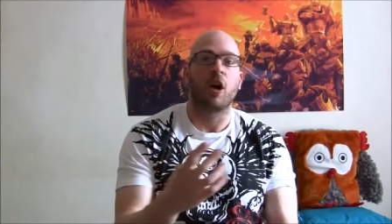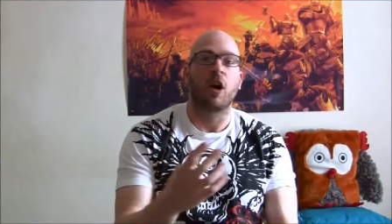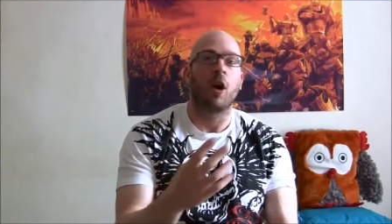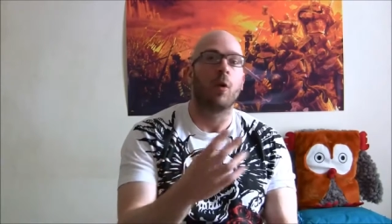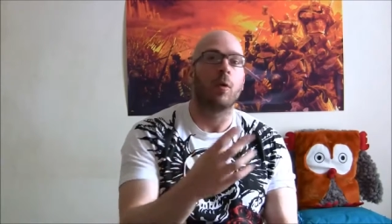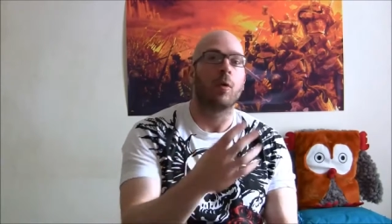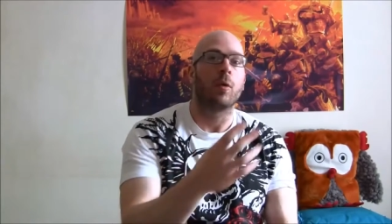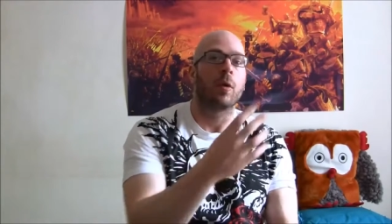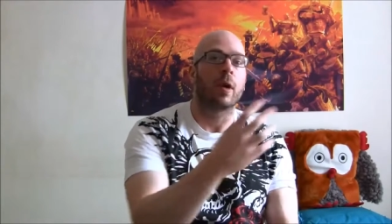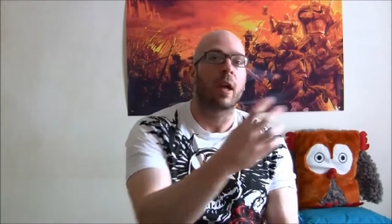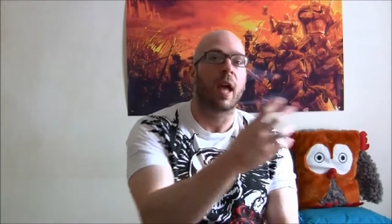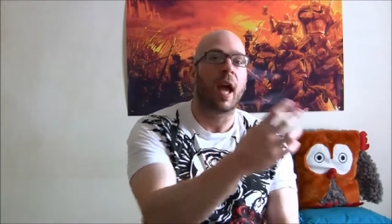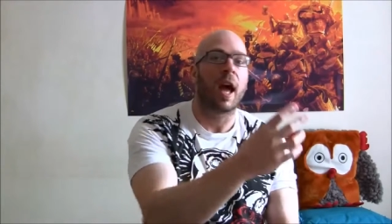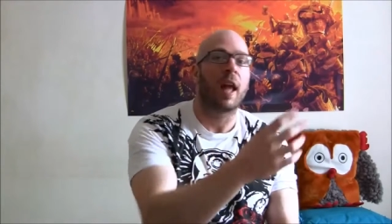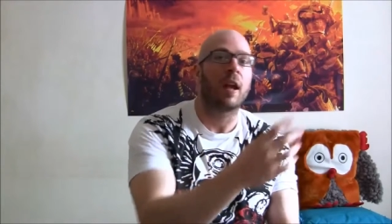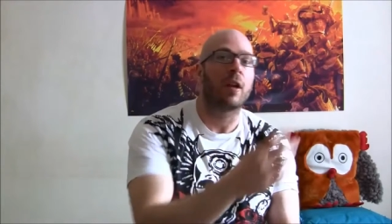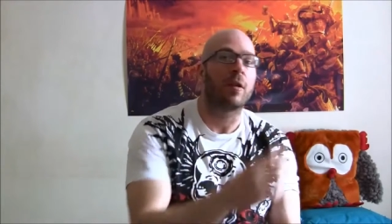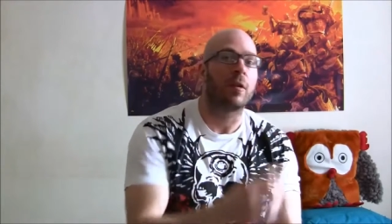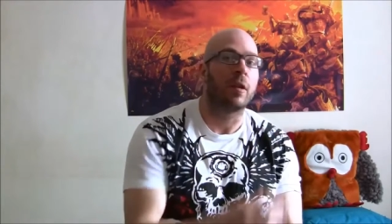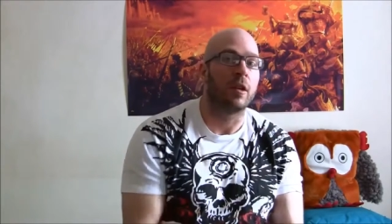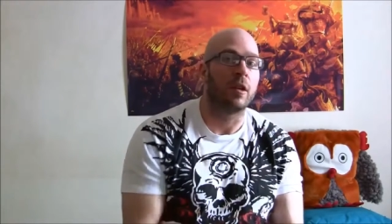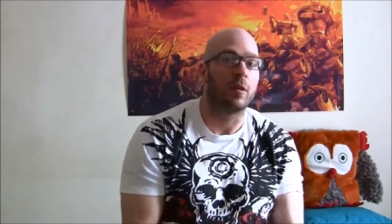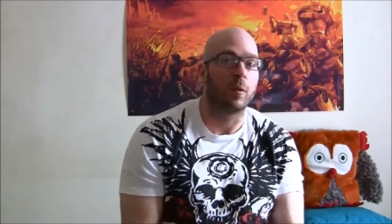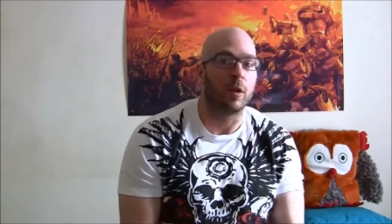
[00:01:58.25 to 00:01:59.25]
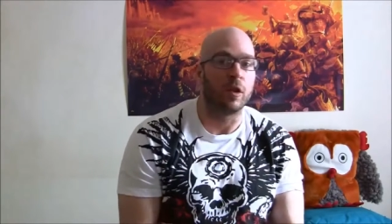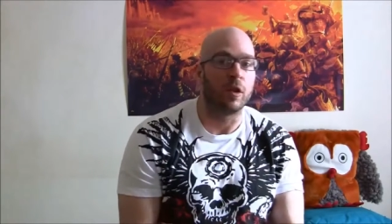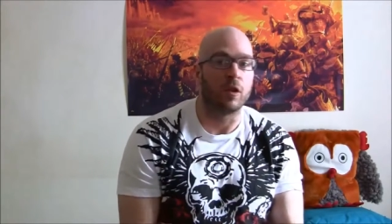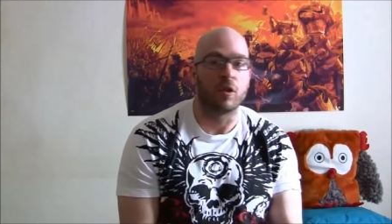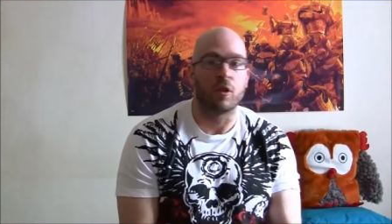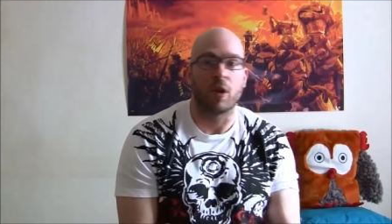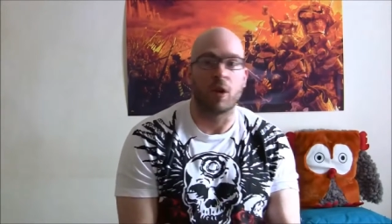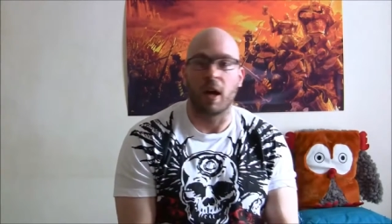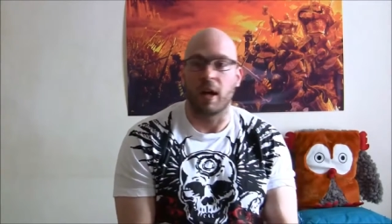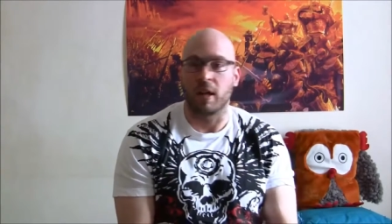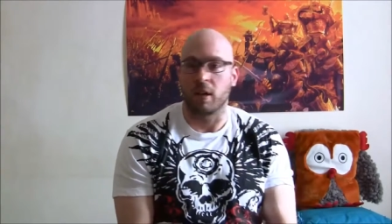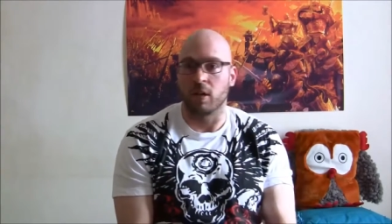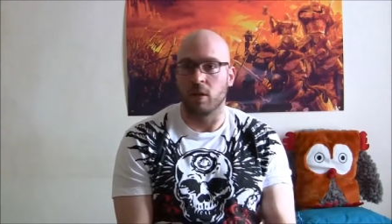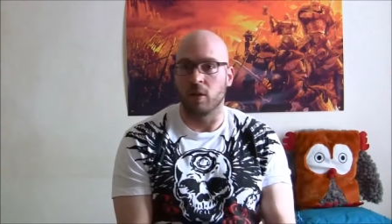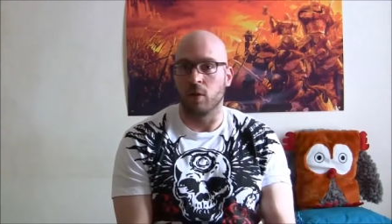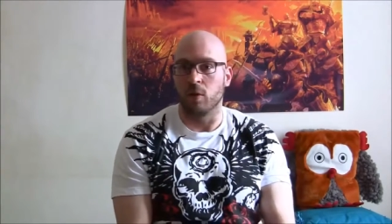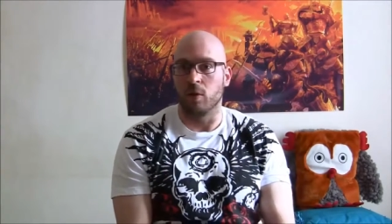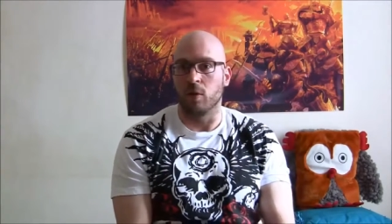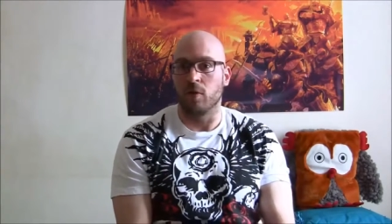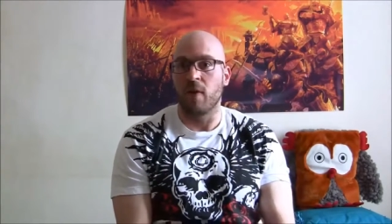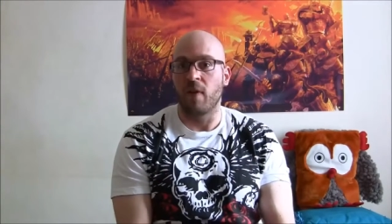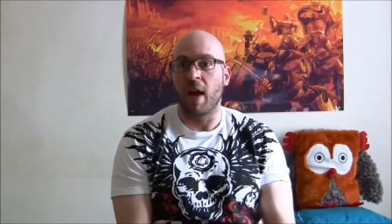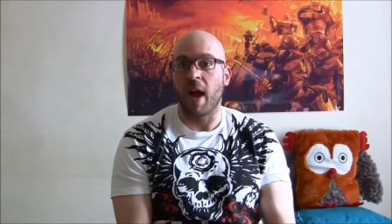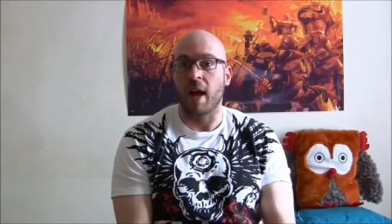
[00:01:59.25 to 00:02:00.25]
total calories when you're trying to
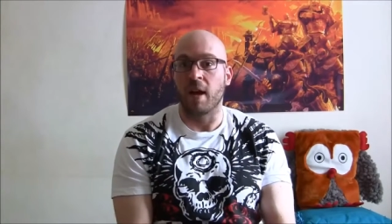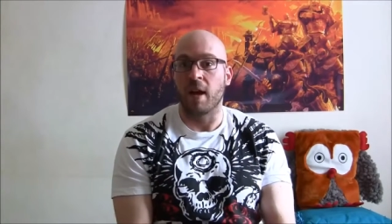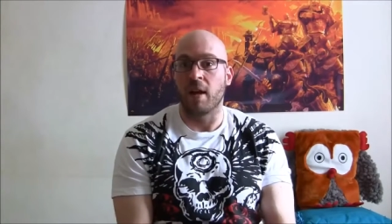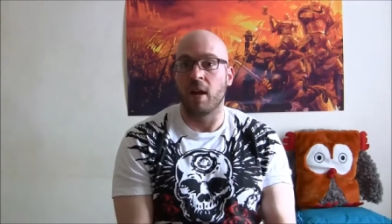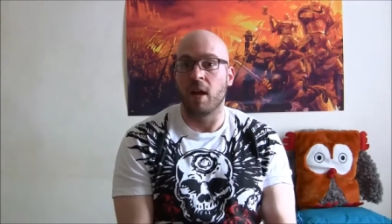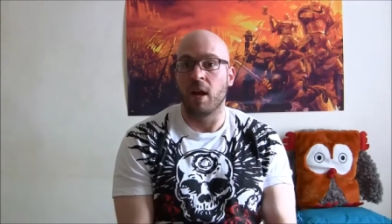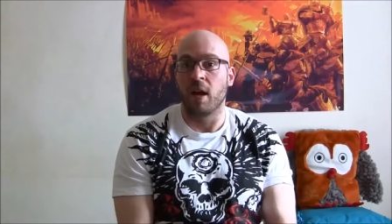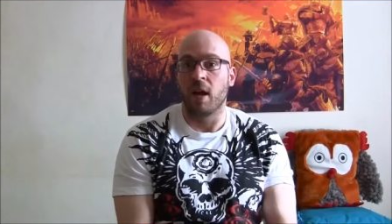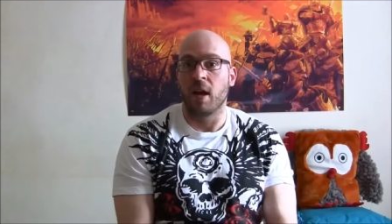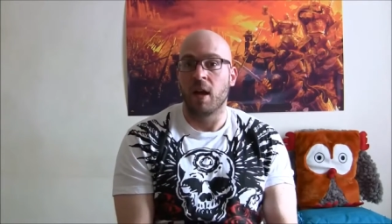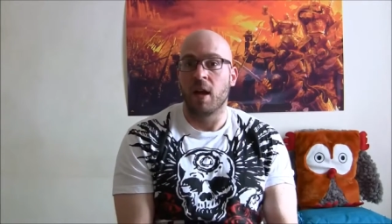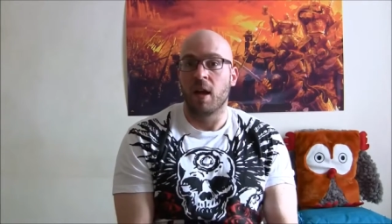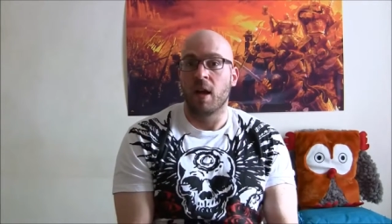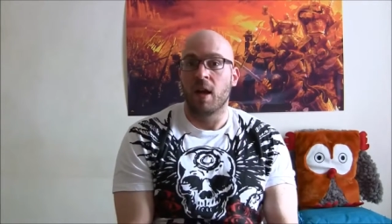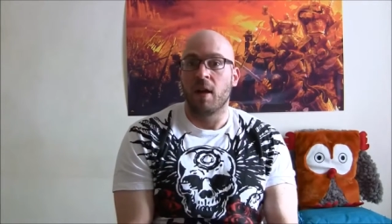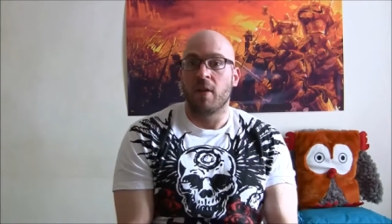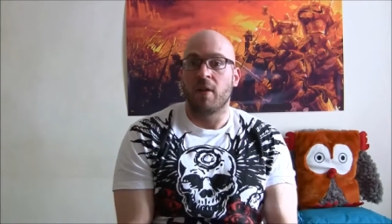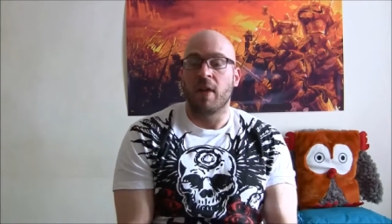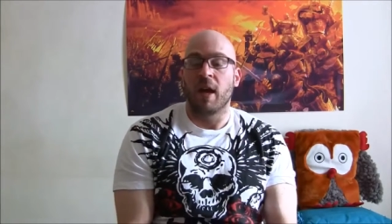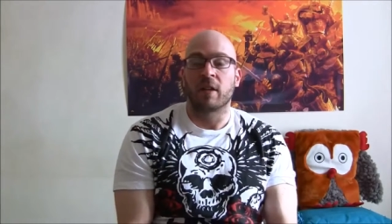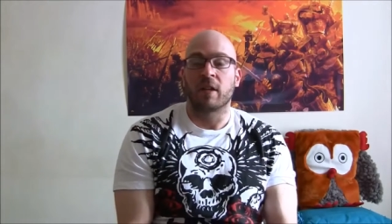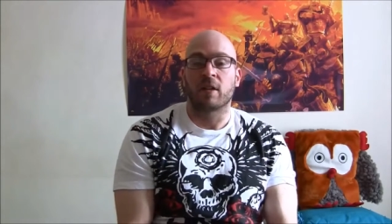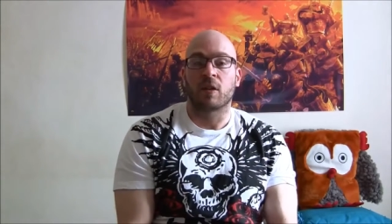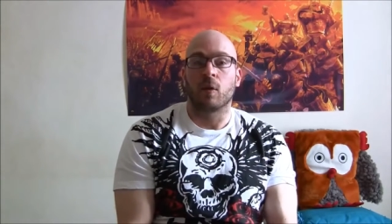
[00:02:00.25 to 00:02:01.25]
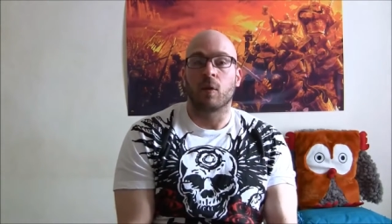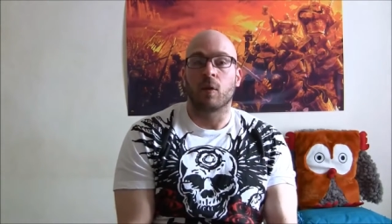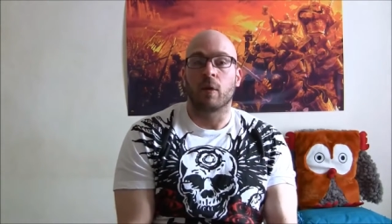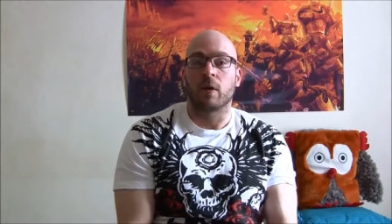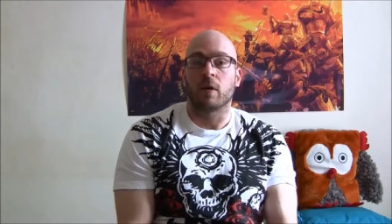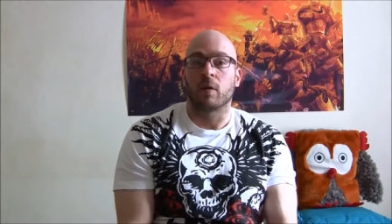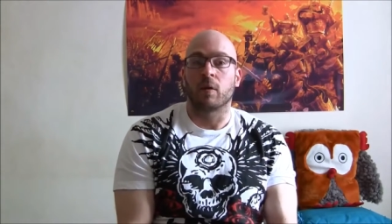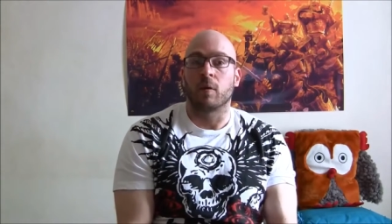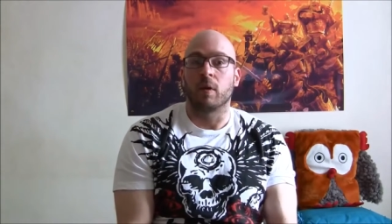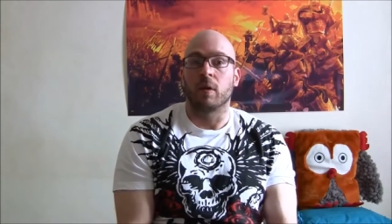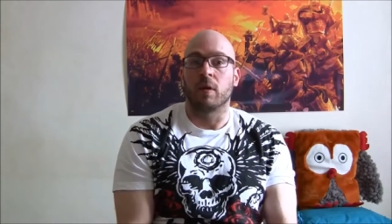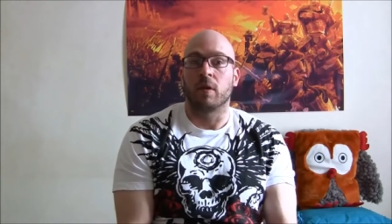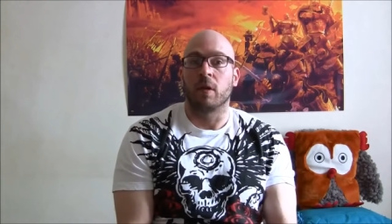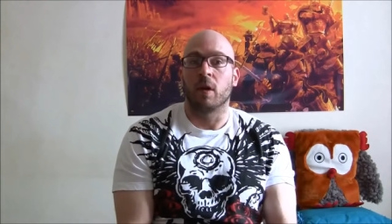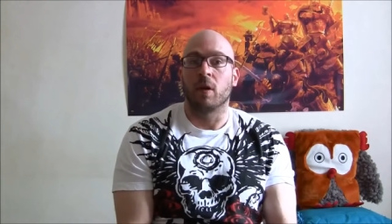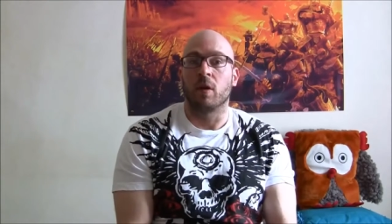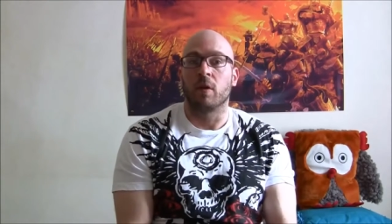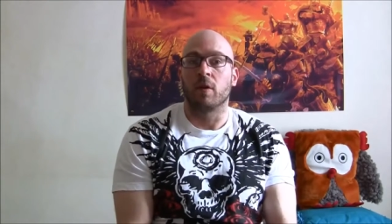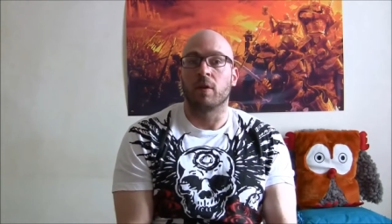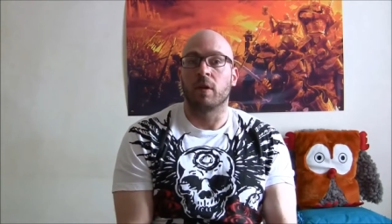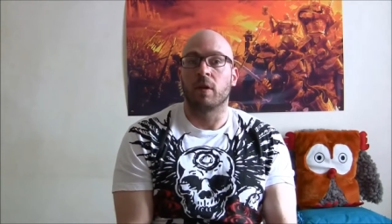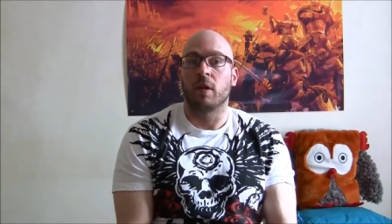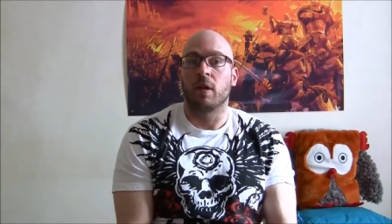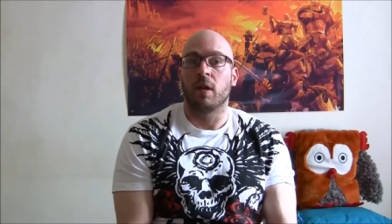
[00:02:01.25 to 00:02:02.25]
lose fat. That's going to
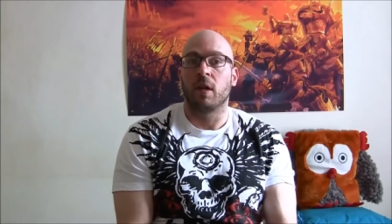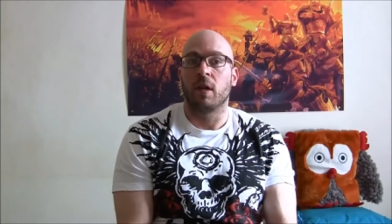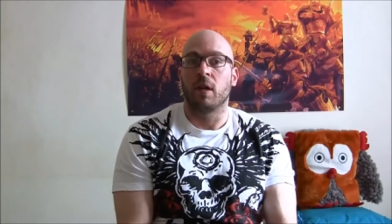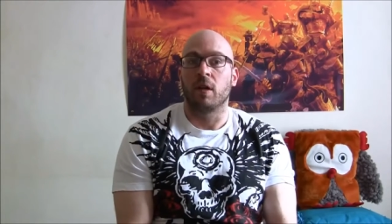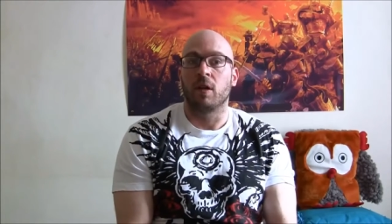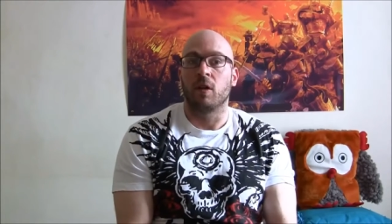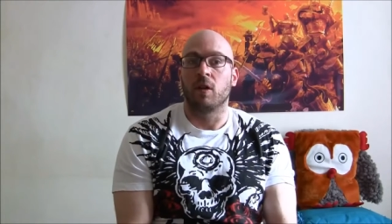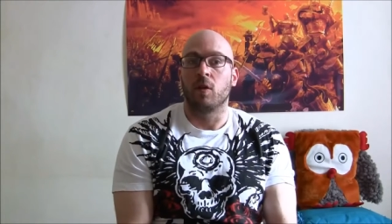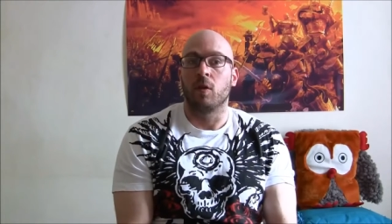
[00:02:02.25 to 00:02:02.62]
result in